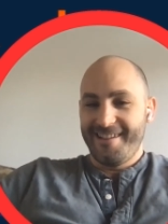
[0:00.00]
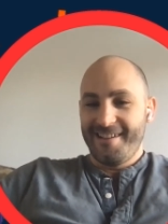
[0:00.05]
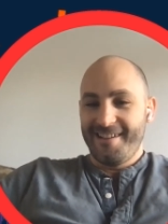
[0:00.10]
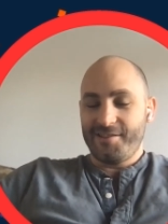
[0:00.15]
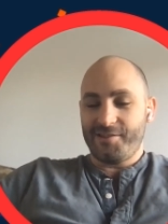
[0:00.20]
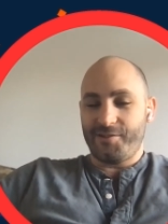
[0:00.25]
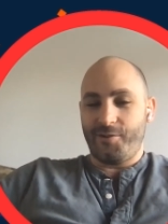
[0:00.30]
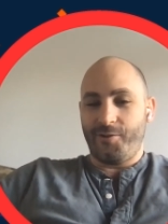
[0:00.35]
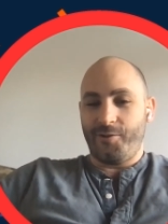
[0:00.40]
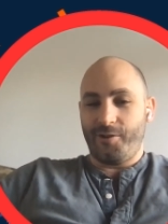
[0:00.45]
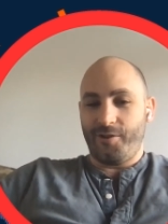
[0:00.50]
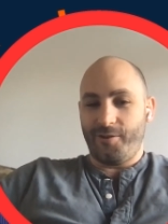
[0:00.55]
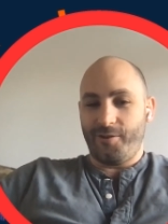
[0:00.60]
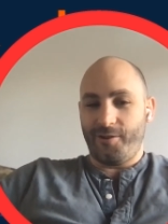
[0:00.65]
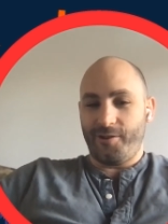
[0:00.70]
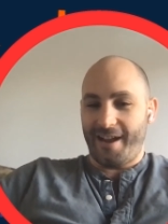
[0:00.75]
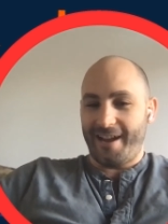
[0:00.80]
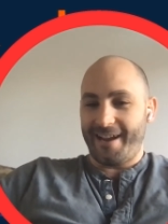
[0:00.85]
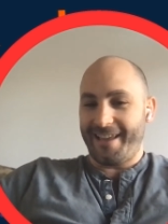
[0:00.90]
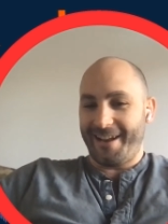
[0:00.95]
So
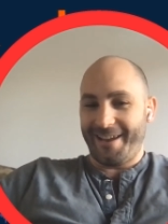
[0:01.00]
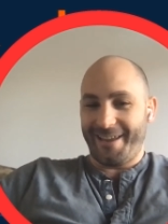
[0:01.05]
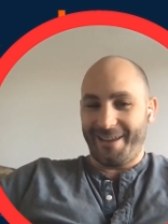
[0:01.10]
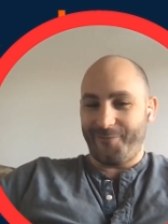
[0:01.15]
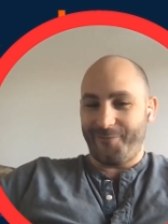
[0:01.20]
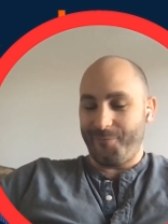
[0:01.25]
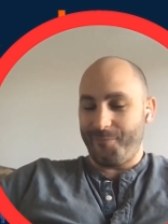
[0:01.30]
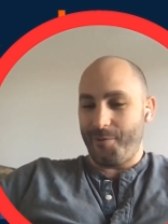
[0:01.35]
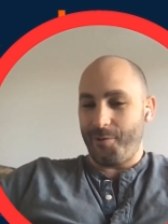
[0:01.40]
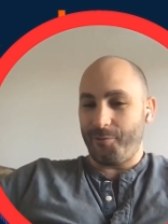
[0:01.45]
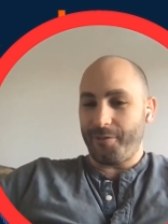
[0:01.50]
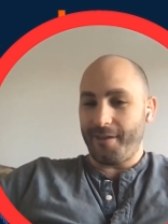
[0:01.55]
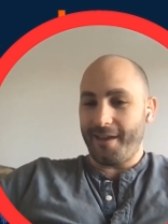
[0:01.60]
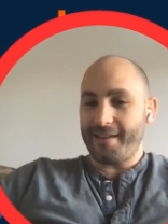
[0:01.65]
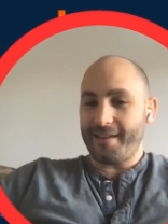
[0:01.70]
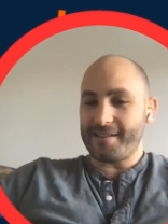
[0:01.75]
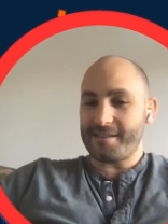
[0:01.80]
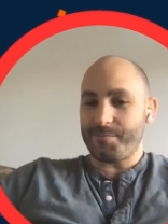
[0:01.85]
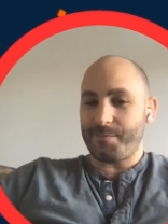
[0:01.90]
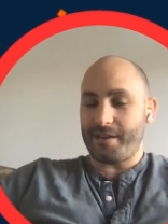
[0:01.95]
you're kind of getting it from both
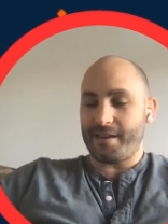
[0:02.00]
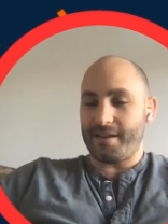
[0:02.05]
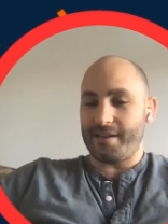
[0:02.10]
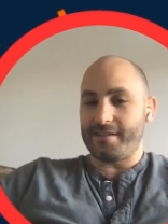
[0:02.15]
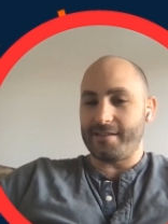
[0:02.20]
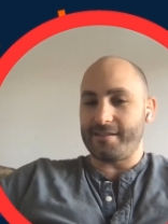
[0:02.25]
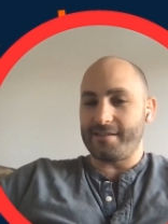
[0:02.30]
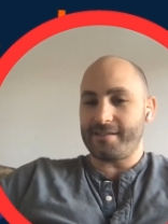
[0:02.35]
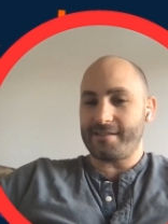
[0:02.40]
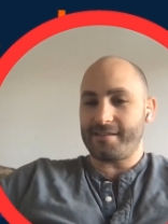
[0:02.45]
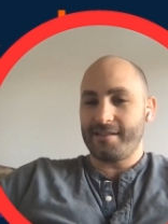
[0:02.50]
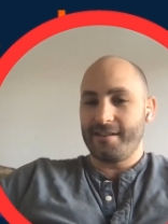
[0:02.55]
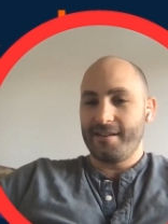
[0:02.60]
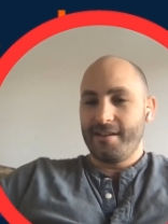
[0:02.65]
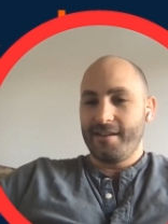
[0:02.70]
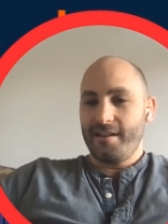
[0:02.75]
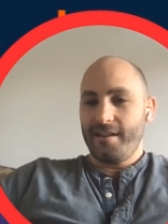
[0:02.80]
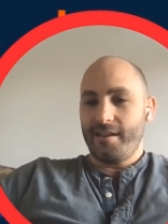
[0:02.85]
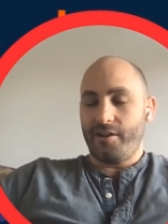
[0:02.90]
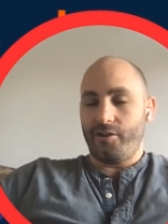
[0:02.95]
ends because
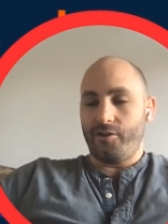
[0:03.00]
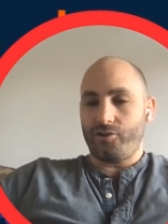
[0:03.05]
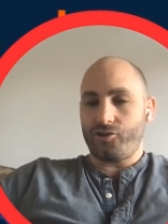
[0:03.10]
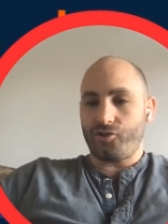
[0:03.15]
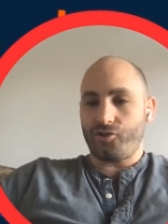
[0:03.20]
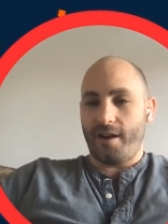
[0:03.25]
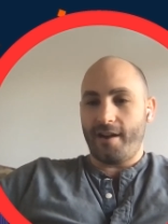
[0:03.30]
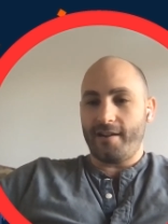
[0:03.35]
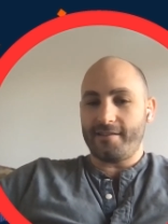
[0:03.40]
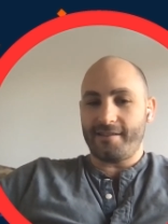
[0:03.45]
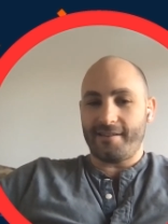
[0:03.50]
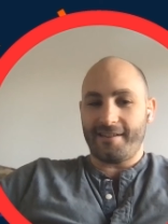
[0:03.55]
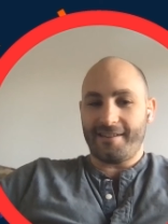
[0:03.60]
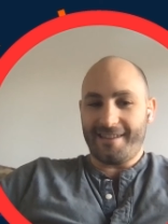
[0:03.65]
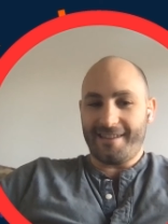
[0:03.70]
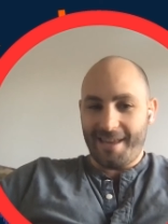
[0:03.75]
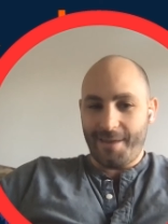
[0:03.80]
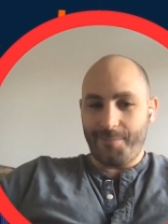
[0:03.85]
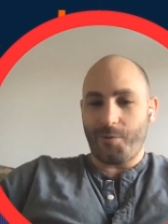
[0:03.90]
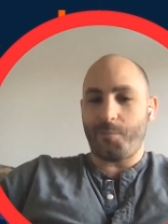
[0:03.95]
you're trying to
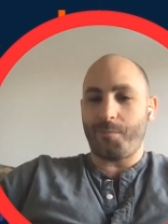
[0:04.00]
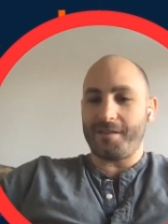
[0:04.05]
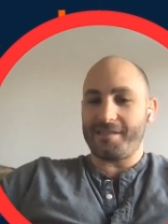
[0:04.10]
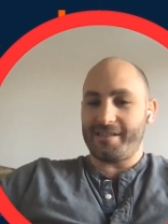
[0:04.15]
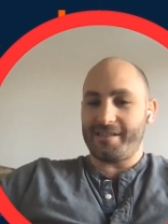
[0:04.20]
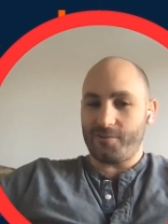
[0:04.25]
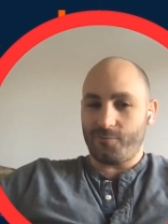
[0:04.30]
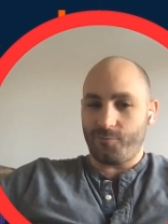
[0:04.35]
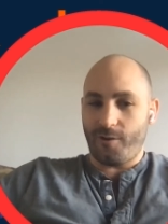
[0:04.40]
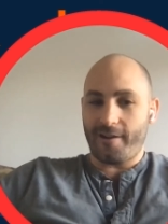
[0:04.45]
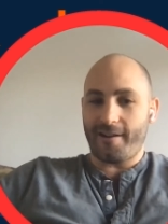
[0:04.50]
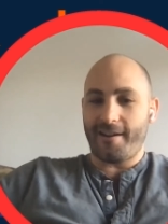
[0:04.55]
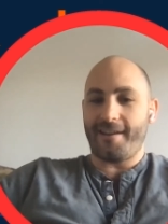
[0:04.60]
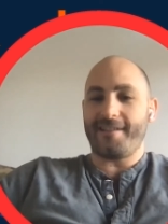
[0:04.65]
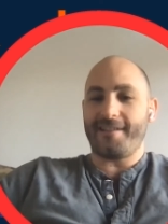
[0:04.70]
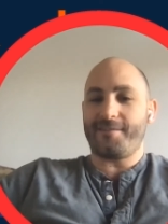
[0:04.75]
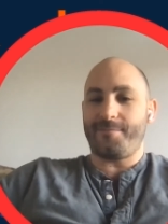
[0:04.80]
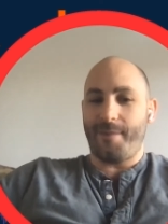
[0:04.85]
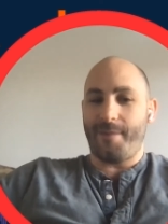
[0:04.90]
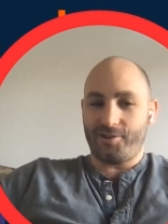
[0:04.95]
keep your business
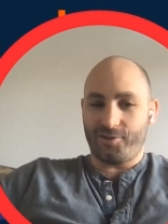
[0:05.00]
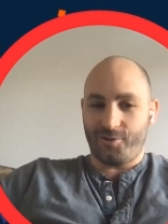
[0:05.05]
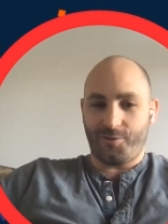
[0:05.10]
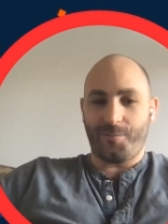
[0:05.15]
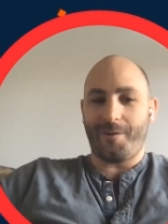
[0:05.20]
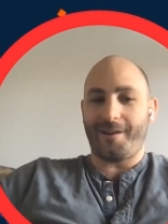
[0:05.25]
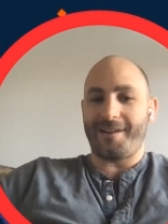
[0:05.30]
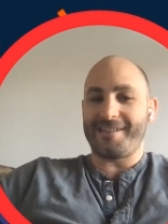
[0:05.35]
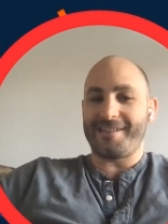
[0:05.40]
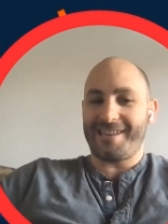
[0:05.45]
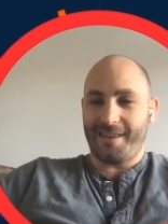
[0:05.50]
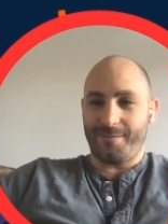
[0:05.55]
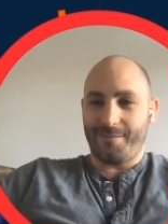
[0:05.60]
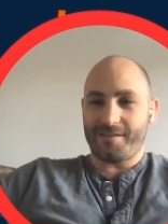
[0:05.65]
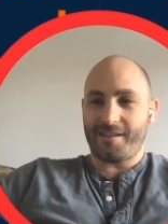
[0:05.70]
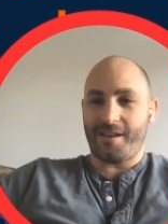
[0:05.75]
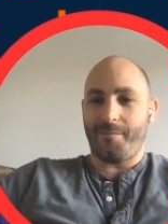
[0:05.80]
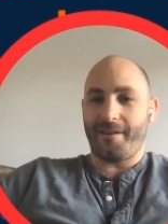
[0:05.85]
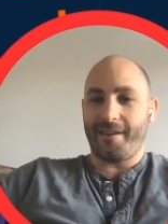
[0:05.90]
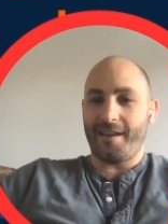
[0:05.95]
running, make sure the money keeps
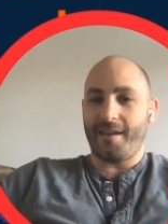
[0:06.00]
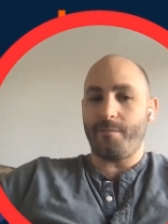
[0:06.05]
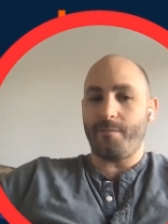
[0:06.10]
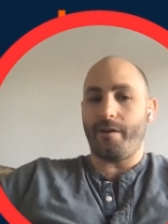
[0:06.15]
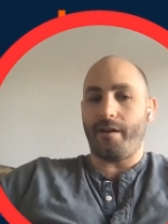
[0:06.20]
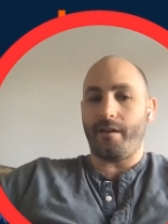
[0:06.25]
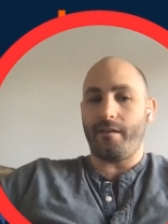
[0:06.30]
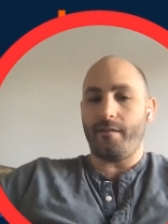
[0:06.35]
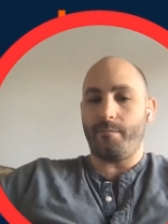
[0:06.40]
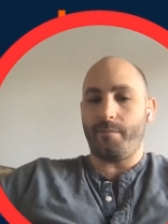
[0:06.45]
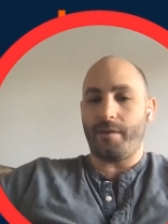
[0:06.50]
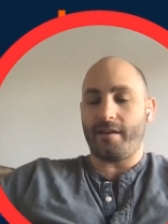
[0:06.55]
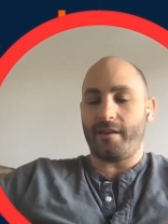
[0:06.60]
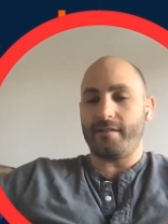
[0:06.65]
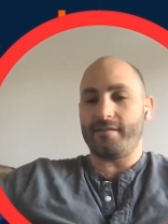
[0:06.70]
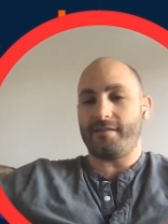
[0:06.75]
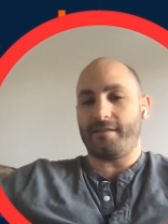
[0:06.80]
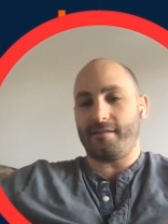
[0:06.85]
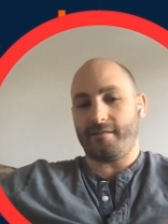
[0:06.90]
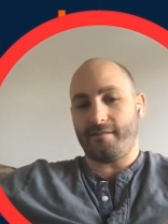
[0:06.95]
coming in, but
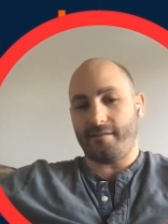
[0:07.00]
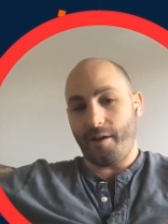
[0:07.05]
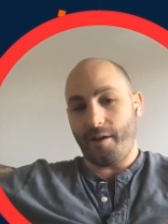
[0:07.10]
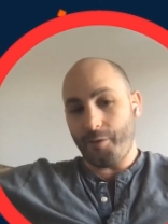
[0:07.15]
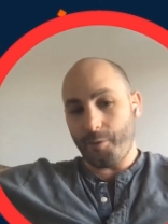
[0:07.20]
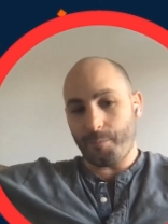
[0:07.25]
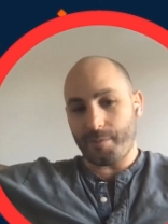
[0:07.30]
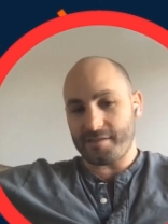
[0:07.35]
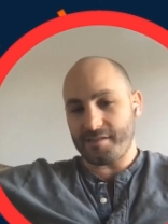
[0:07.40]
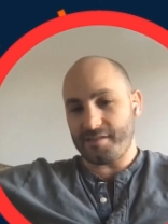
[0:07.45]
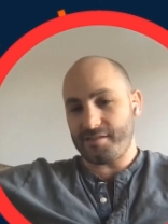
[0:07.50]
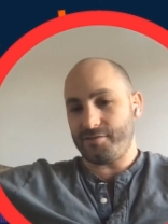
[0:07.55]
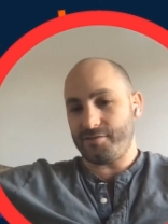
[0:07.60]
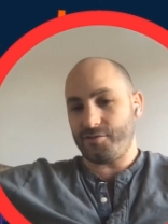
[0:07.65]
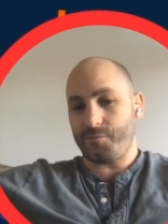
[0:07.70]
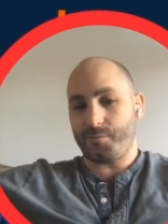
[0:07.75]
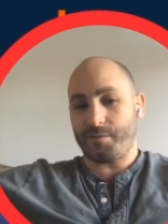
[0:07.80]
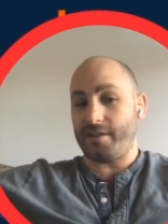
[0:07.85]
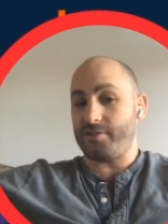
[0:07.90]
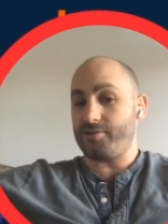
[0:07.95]
because the other
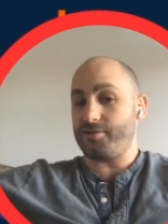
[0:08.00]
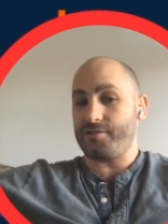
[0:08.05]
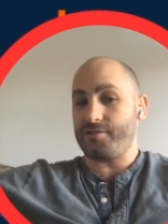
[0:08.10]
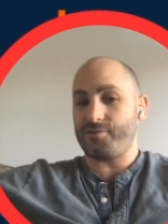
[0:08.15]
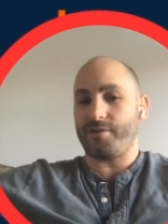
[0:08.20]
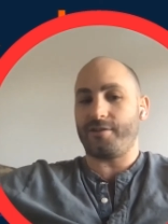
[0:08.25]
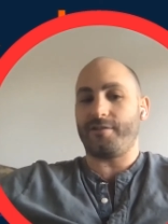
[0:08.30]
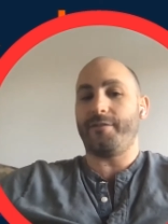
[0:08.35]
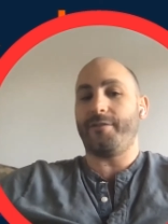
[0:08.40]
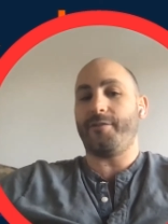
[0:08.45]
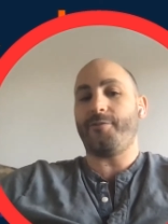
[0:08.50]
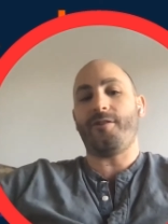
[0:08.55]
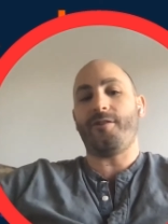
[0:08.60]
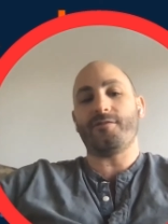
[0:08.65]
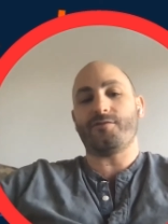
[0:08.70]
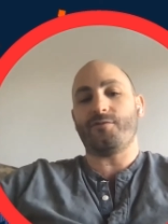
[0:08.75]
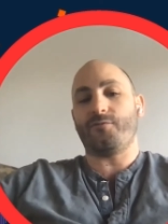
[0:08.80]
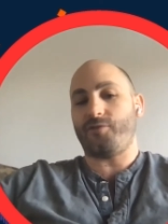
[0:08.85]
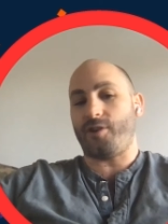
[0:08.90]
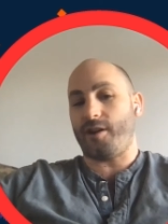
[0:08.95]
businesses are potentially struggling, they're
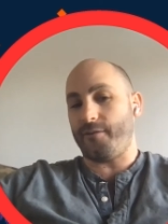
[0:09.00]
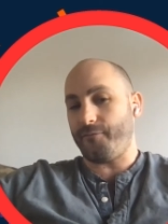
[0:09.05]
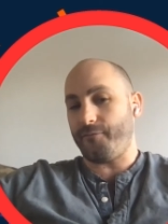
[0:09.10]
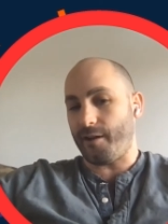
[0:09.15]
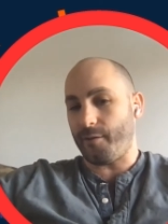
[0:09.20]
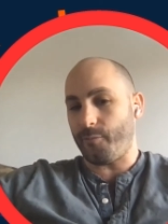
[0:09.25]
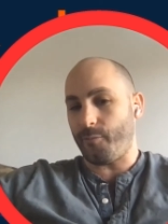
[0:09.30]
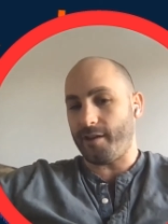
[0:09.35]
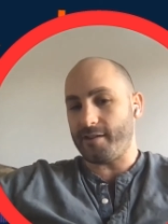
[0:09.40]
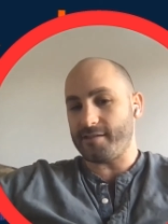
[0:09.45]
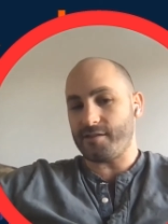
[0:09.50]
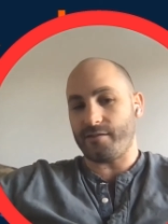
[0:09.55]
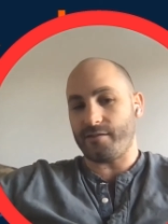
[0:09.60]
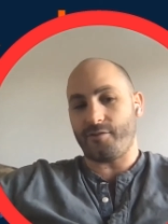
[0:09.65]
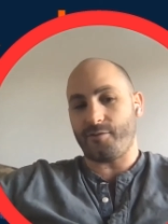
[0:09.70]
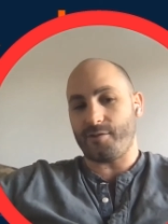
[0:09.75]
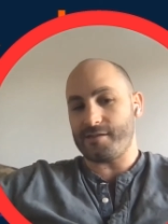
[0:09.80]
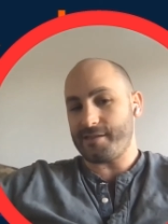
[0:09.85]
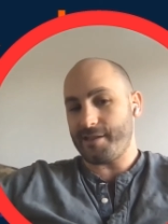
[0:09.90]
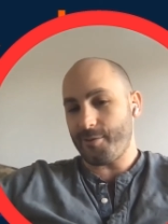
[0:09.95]
also trying to find ways to
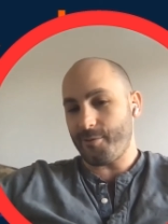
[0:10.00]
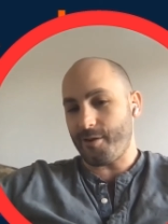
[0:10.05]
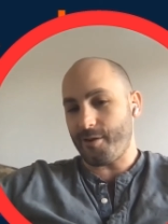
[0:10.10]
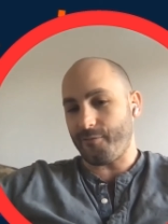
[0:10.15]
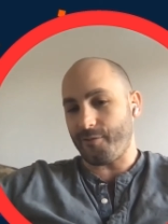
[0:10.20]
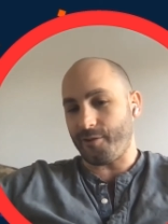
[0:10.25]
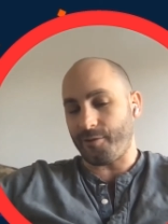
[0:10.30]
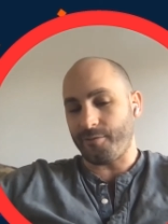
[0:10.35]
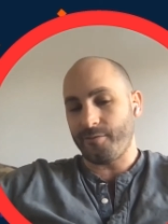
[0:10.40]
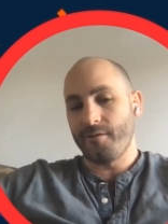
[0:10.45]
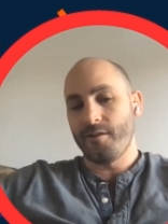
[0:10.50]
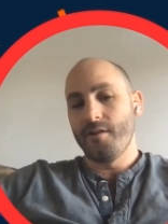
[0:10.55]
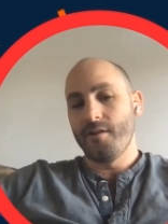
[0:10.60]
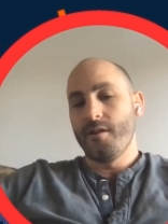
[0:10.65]
increase their revenue.